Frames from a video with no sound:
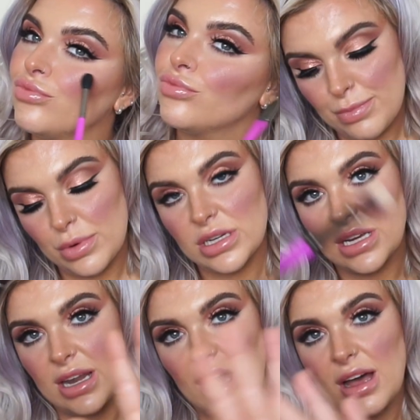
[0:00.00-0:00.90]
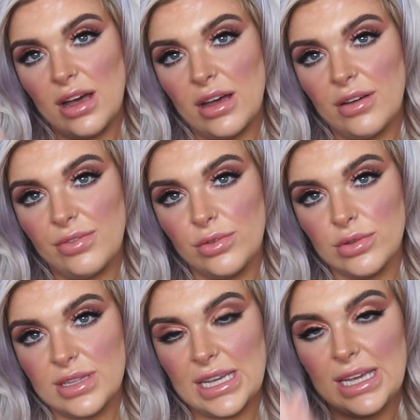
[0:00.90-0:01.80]
This brush an
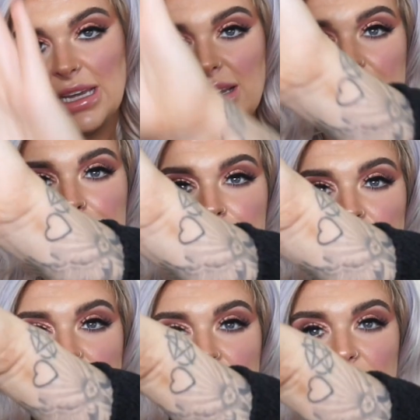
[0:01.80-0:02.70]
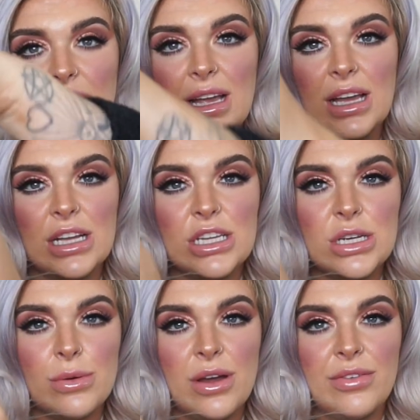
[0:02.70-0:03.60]
R14. It's like a
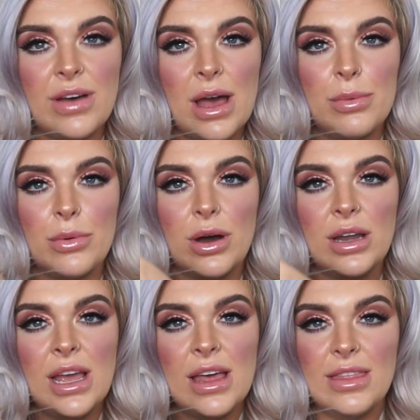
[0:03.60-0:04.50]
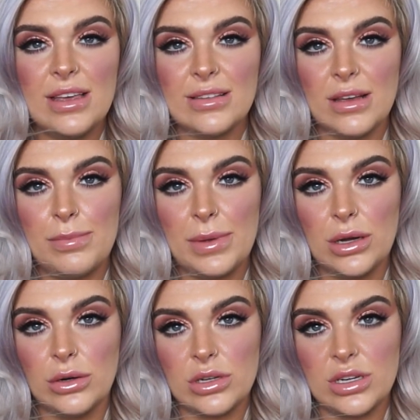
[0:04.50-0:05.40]
duo fibre one. This would be
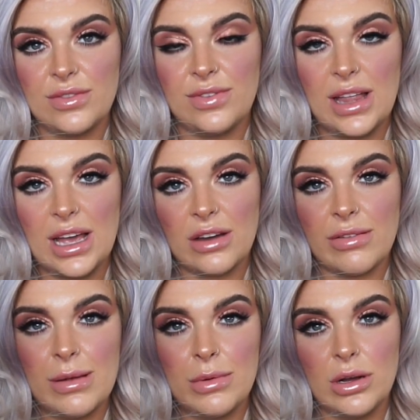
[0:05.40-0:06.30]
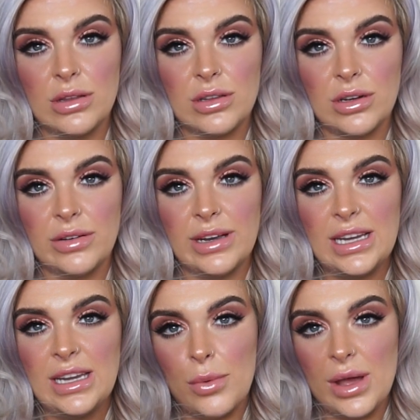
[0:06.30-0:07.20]
gorgeous for like cream
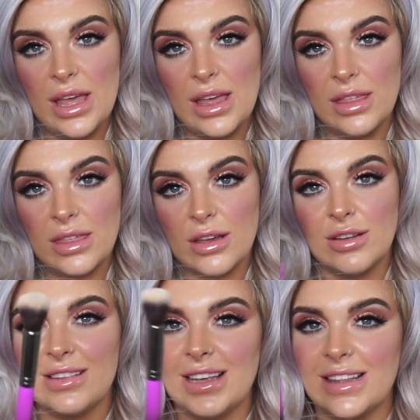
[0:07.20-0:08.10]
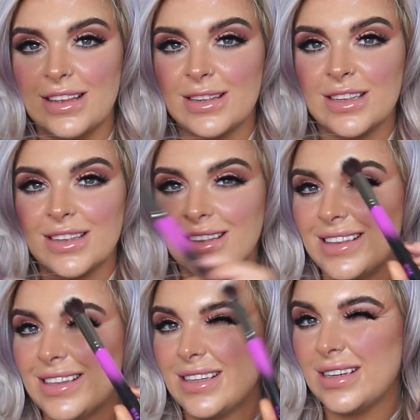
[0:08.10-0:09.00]
contouring with concealers.
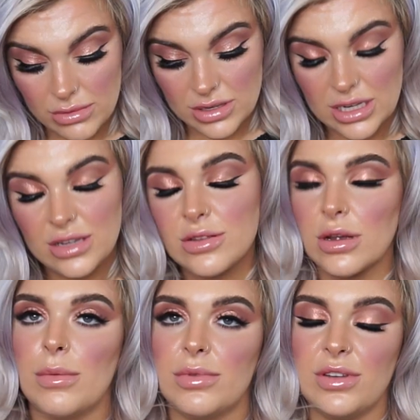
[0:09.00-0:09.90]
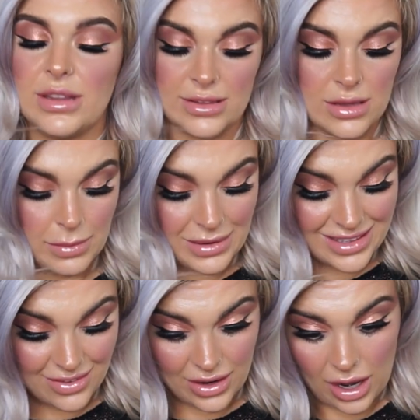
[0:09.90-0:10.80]
I'm just going to storm through this though,
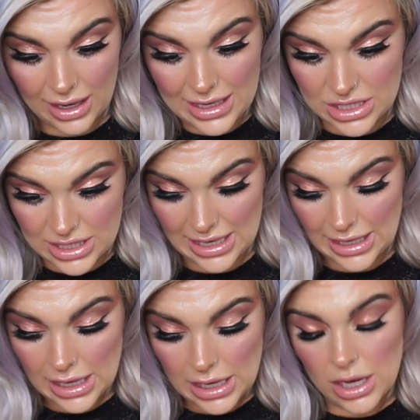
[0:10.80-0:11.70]
because if I literally